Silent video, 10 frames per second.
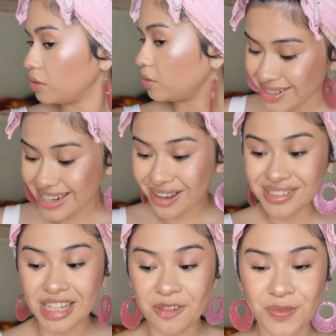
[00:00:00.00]
And now
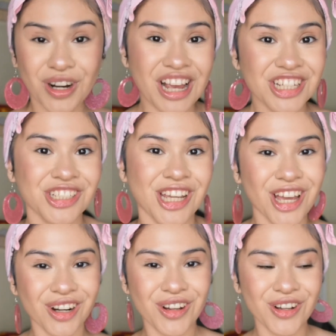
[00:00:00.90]
it's time for
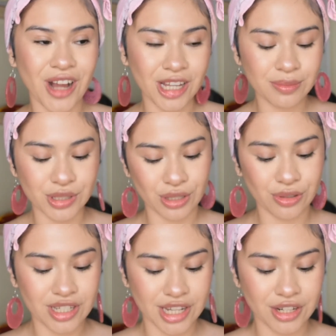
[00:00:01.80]
eyeshadow. I am so
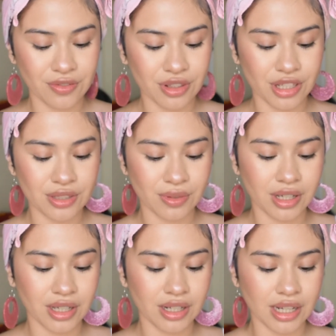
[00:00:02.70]
excited for this
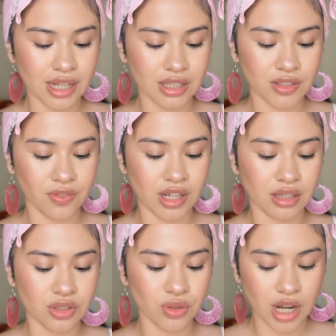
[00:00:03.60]
one. I get to finally
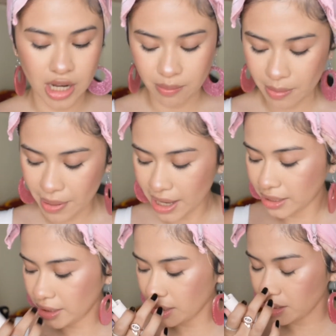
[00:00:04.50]
try my
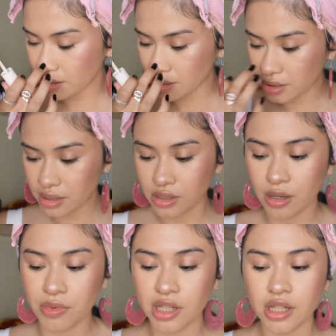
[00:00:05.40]
palettes. So
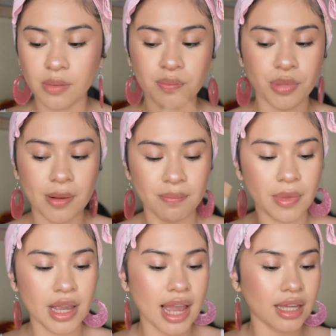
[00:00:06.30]
I'm gonna prep
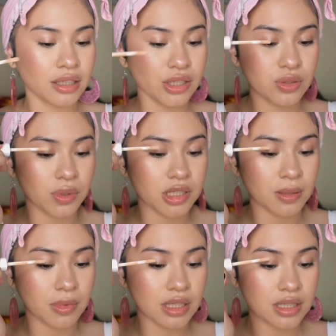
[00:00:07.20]
my eyelids with
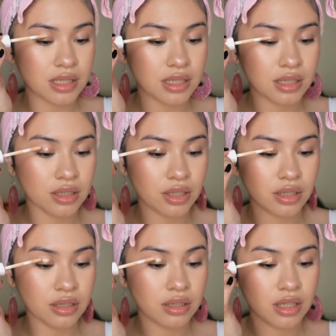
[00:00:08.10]
some
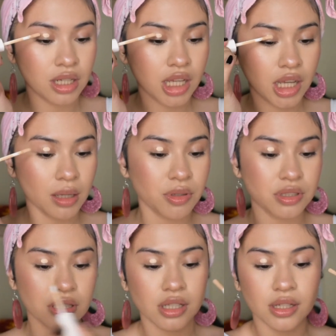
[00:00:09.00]
concealer. I'm
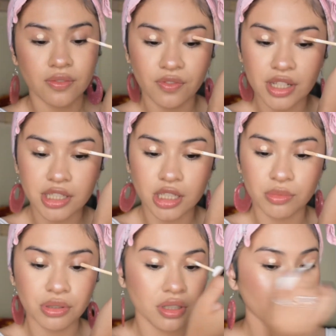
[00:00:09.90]
using the Fenty
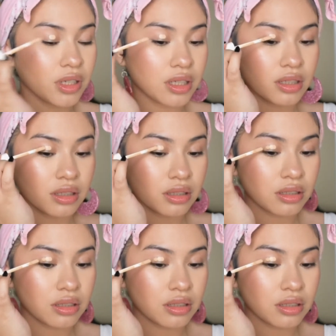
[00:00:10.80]
Beauty one.